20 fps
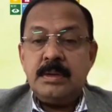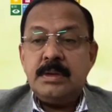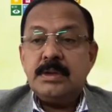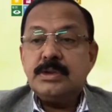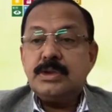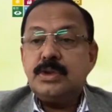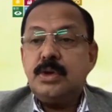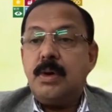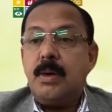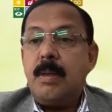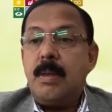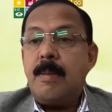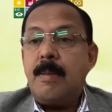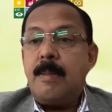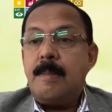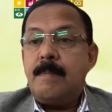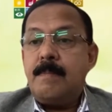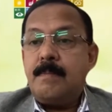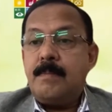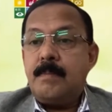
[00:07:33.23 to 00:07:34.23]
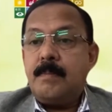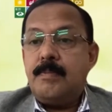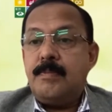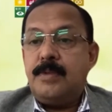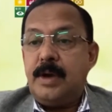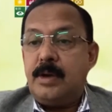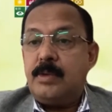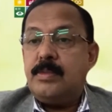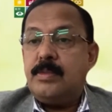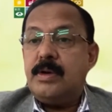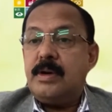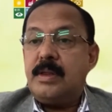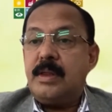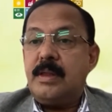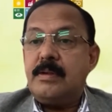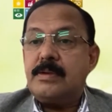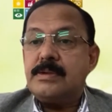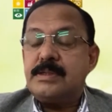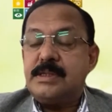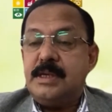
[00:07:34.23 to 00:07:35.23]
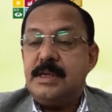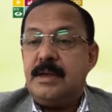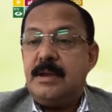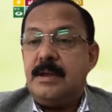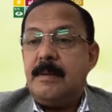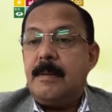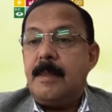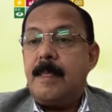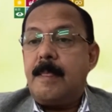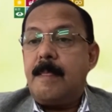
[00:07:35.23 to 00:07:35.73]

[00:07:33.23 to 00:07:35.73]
So we are working to see